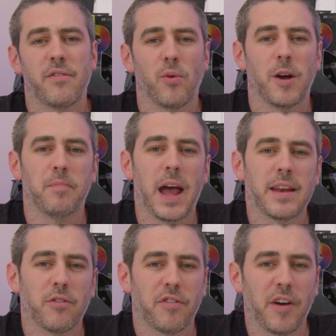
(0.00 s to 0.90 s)
Hey everyone,
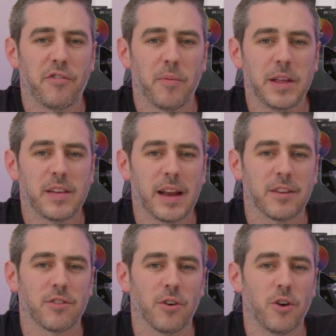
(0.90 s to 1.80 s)
Andy Ruffell from
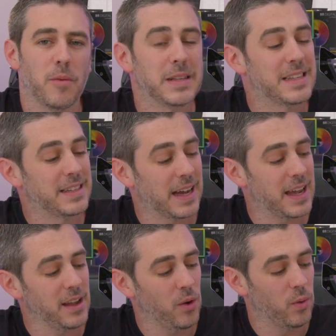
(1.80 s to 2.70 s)
eTeknix.com and
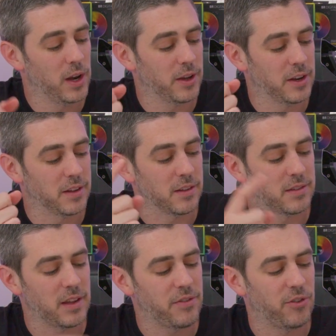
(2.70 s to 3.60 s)
today we're looking at the
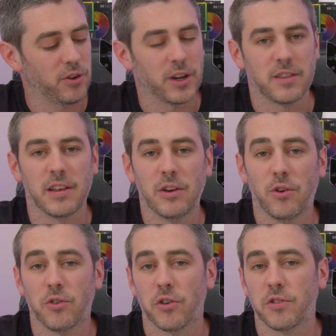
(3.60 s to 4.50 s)
Z490
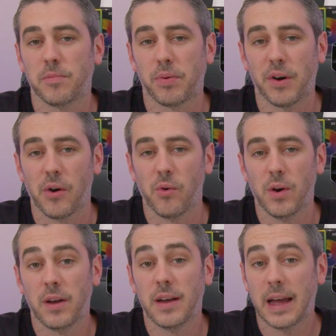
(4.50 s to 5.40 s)
Aorus Pro
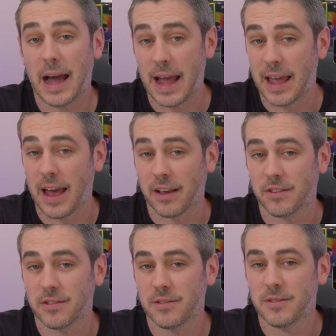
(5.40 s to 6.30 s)

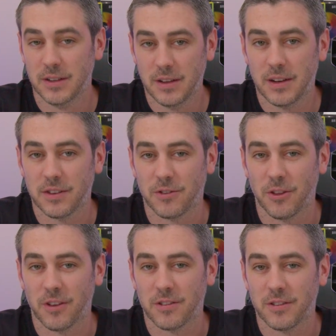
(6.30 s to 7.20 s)
AX. Let's
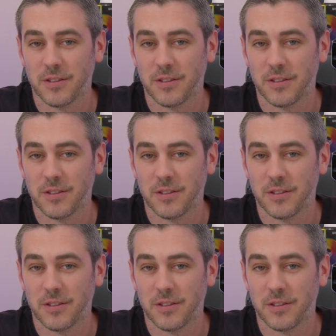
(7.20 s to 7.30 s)
do this.